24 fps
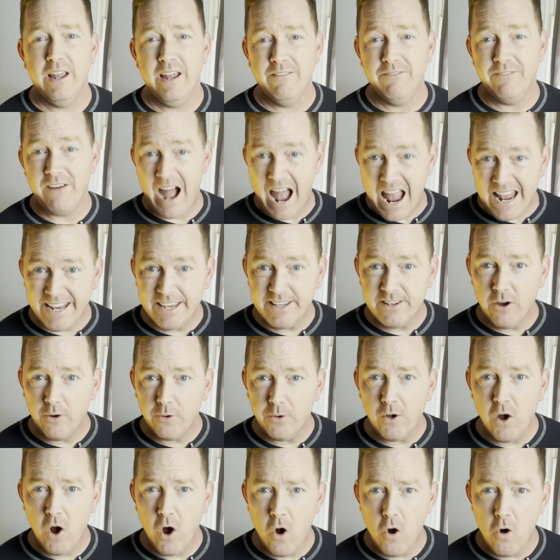If I can own
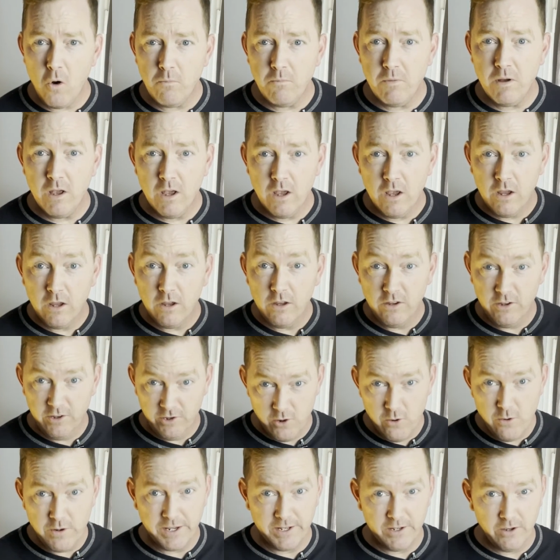a home,
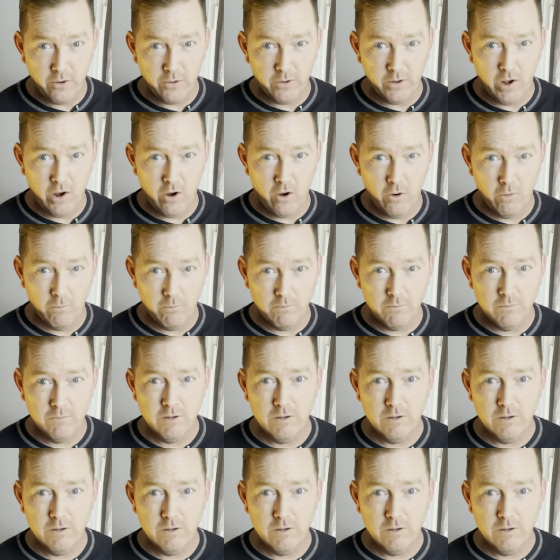you can own a home.